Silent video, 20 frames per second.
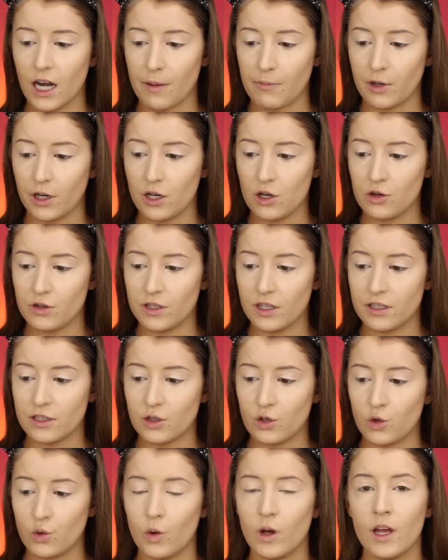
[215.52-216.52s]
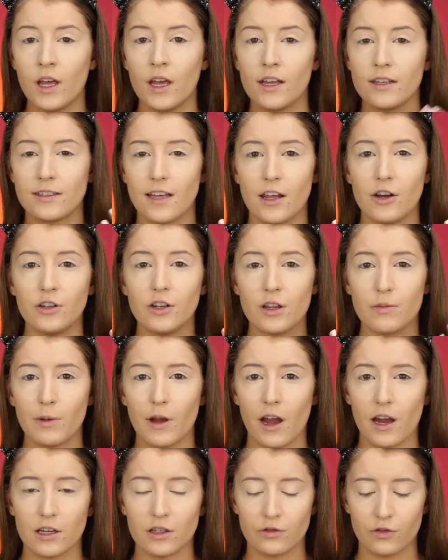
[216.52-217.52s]
and I'm gonna use this to set underneath
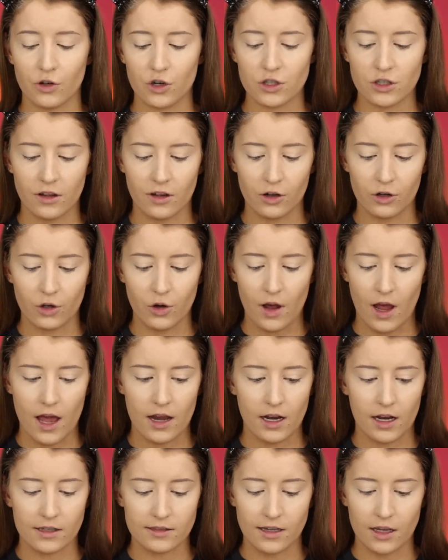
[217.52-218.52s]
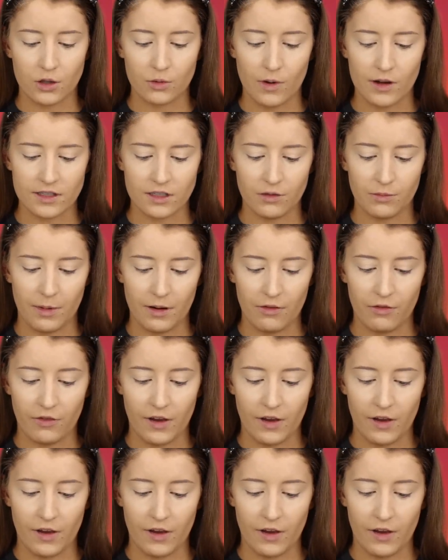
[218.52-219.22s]
my eyes first, and then I'll go ahead and set the rest of my